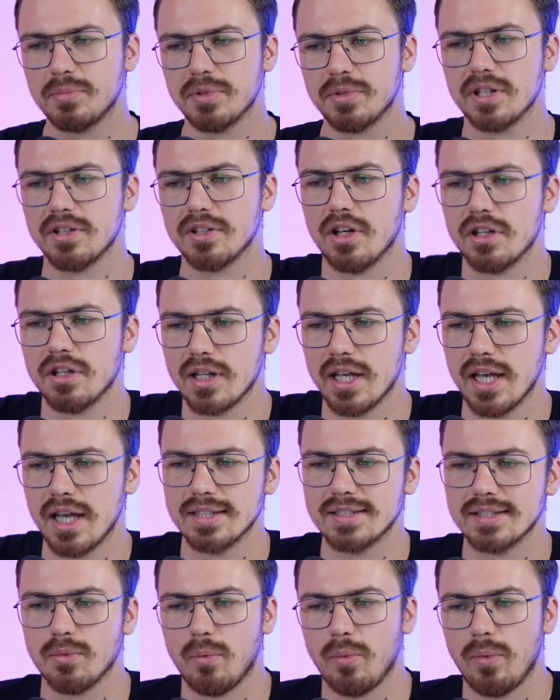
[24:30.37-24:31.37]
but are not
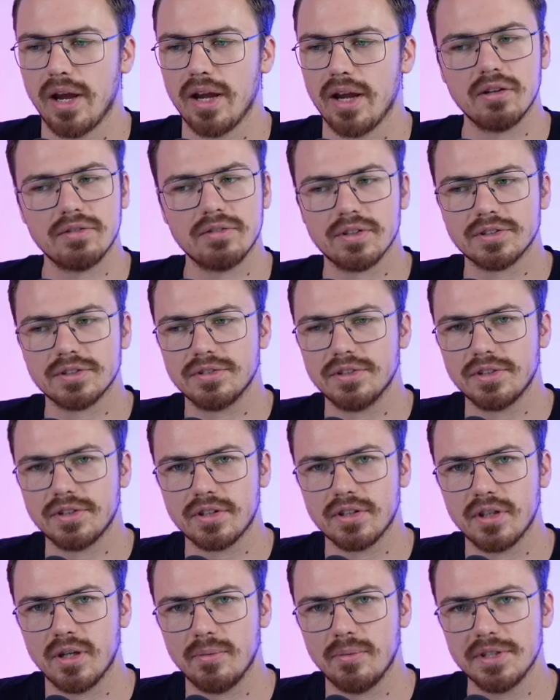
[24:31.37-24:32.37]
as aware of Austrian
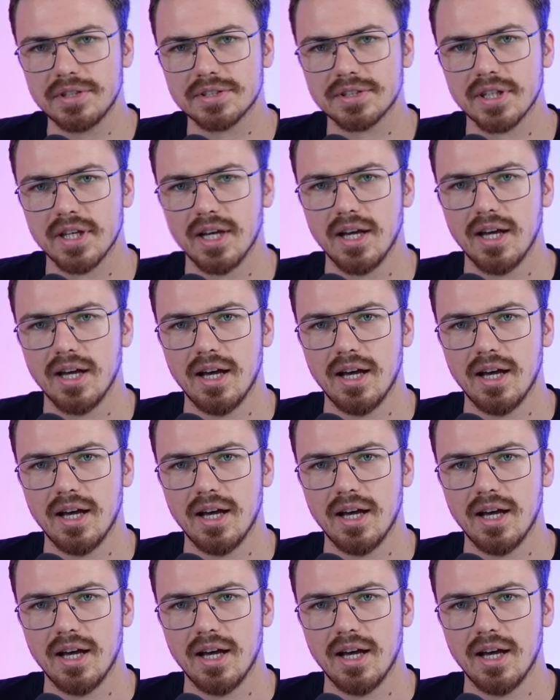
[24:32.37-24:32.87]
economics,